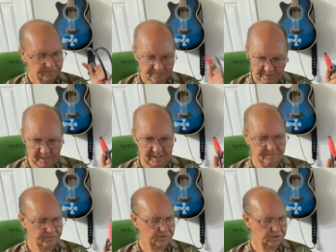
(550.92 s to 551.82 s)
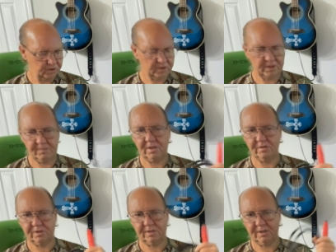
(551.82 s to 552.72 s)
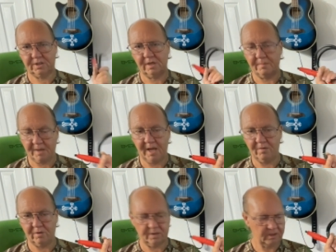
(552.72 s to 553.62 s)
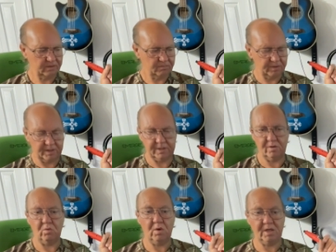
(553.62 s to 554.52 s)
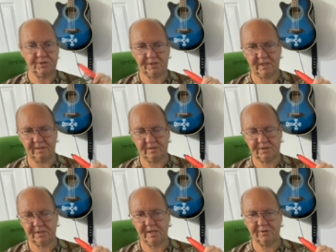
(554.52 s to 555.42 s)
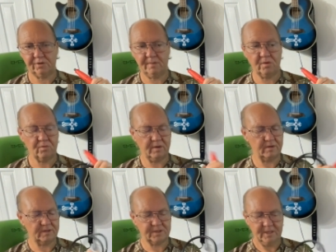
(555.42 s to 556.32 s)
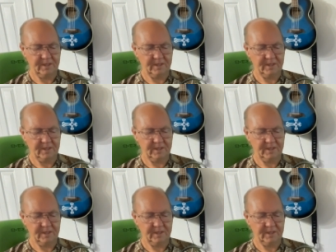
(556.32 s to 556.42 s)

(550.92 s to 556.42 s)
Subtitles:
then you're going to be using this on a powered plug-in-the-wall style Dremel, whether it's